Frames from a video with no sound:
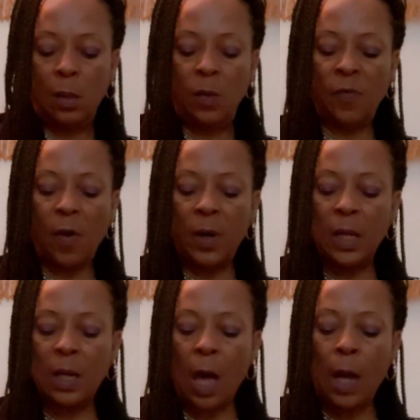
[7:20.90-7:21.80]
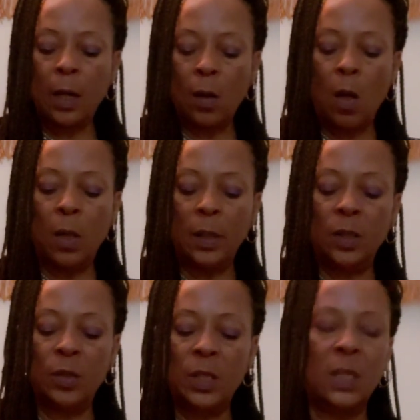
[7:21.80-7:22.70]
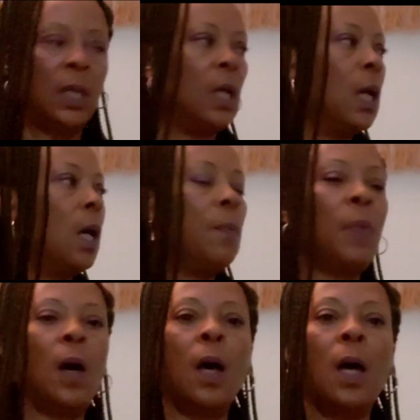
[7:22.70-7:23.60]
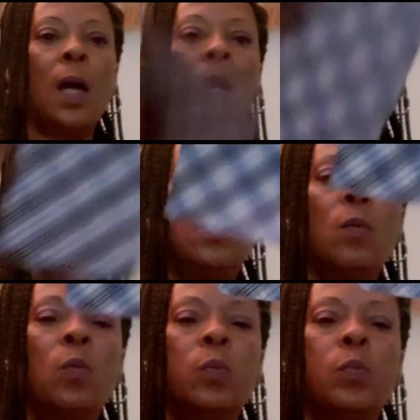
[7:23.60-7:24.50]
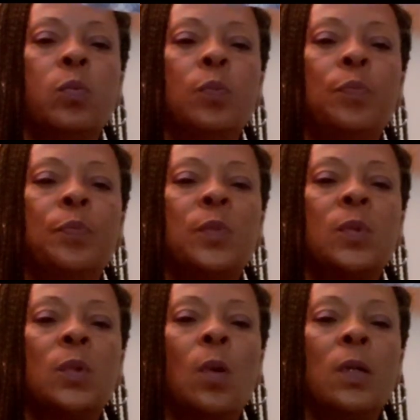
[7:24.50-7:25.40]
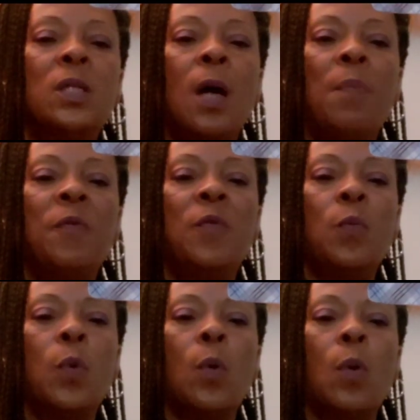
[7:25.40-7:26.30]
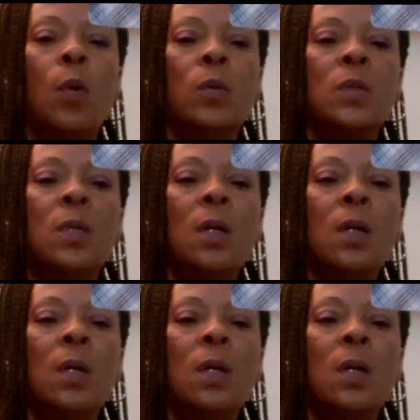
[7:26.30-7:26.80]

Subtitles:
You've already got it all, and you're sitting up high on top of the world.